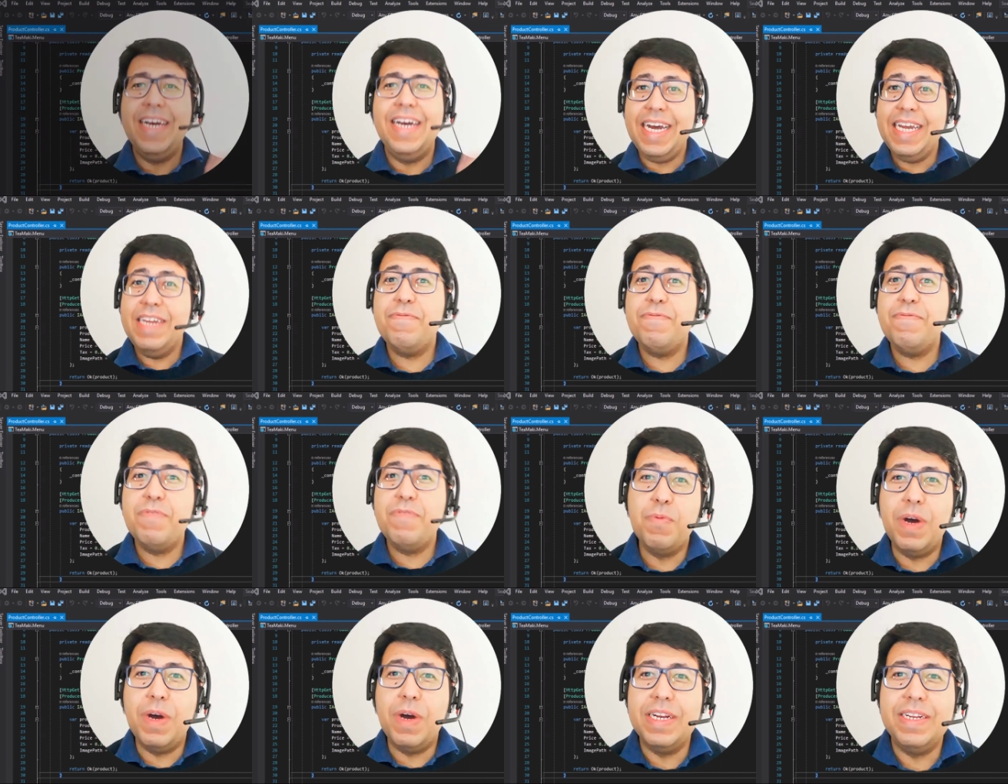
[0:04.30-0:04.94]
Hi
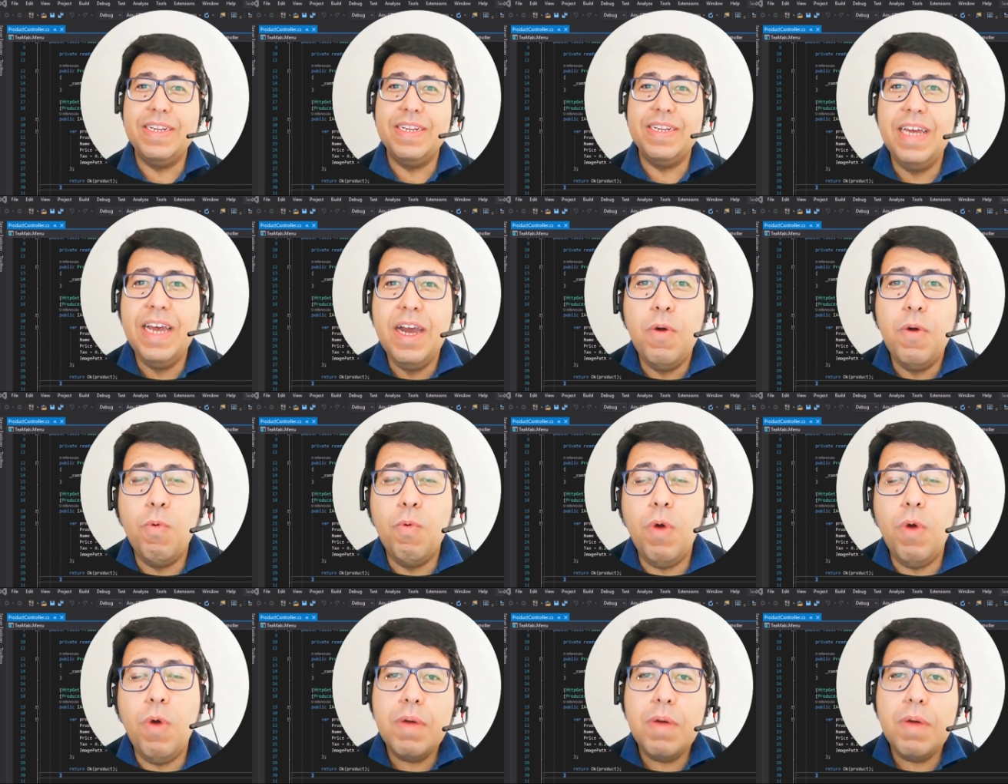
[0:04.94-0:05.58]
everyone,
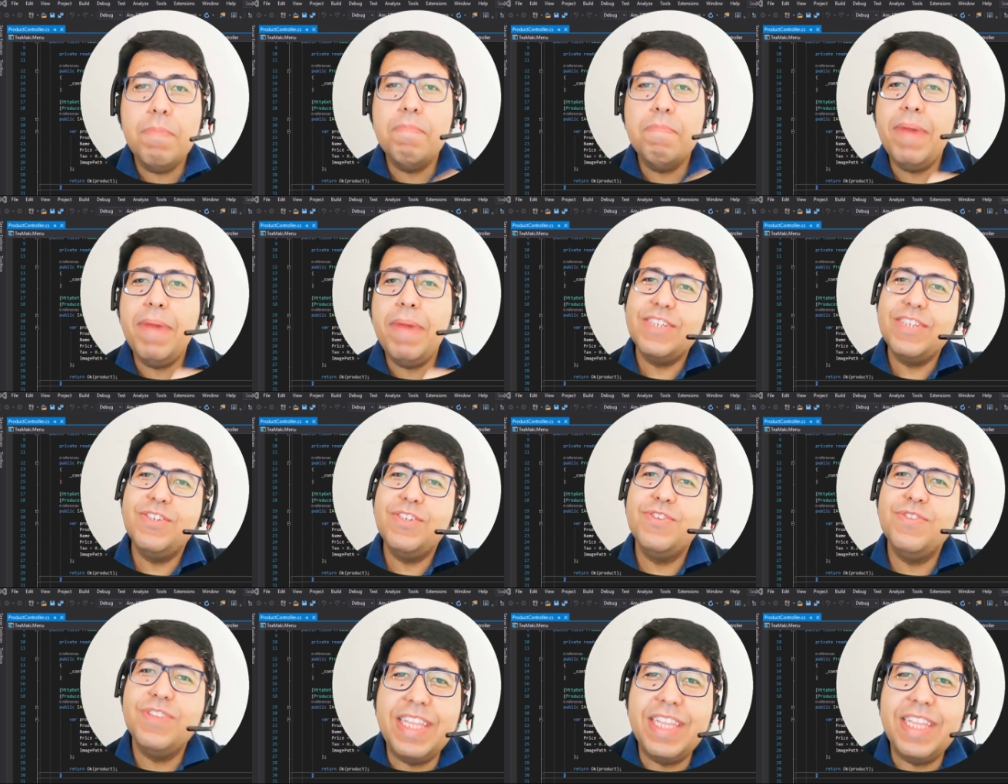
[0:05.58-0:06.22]
welcome
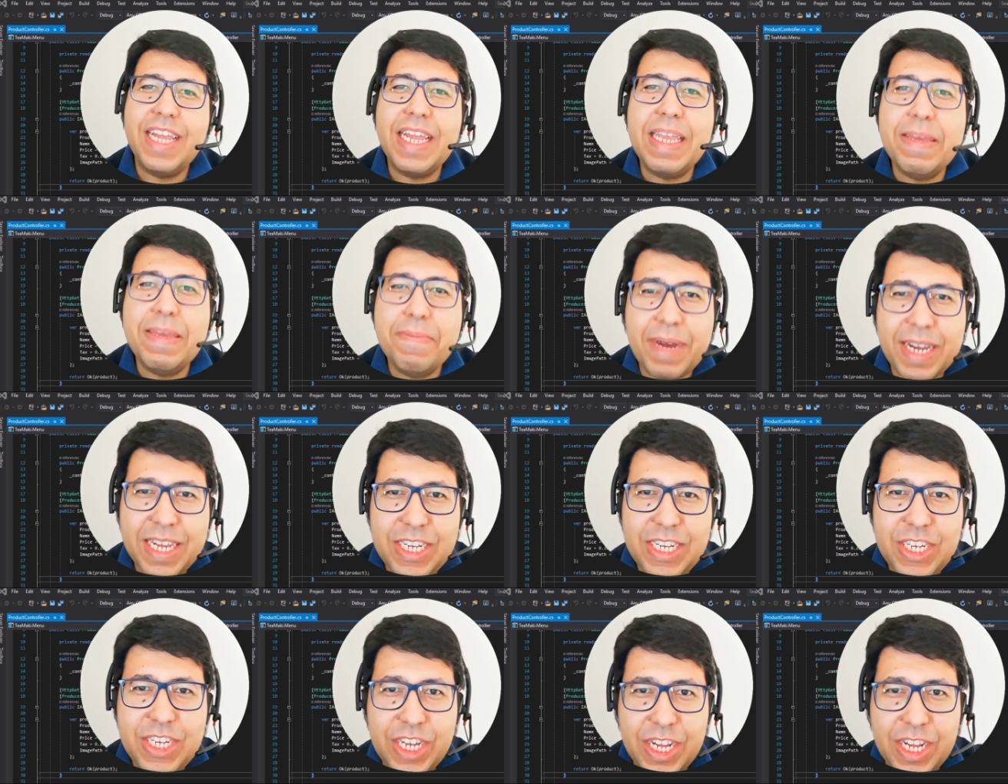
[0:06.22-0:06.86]
back to the
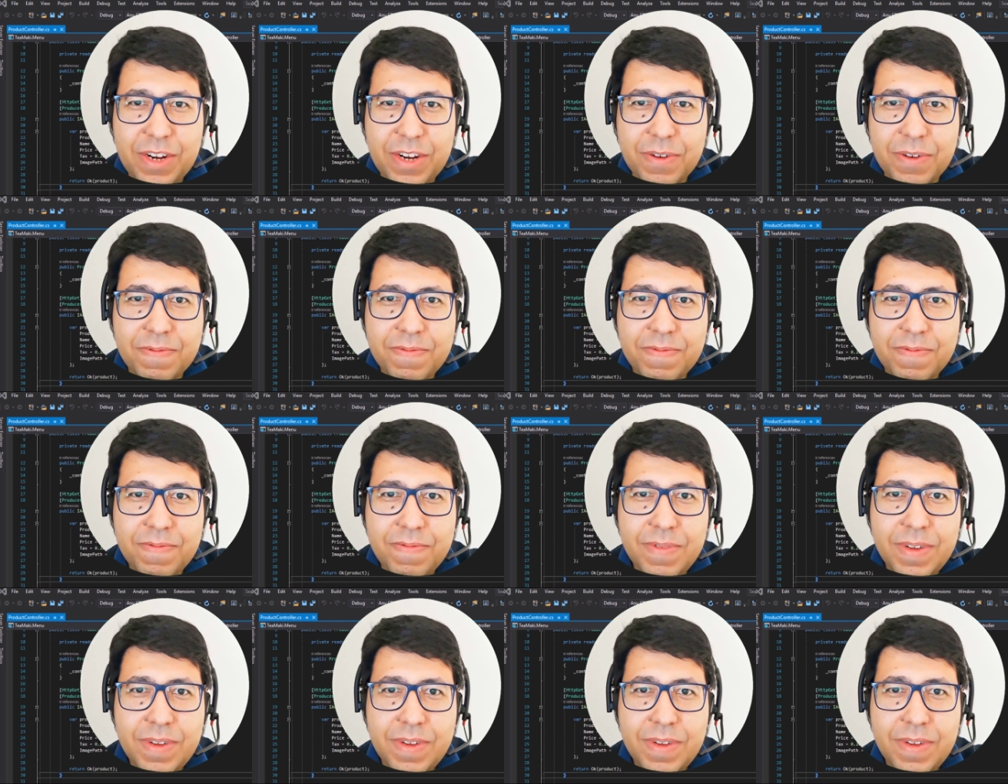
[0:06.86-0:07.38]
TechyMaki channel.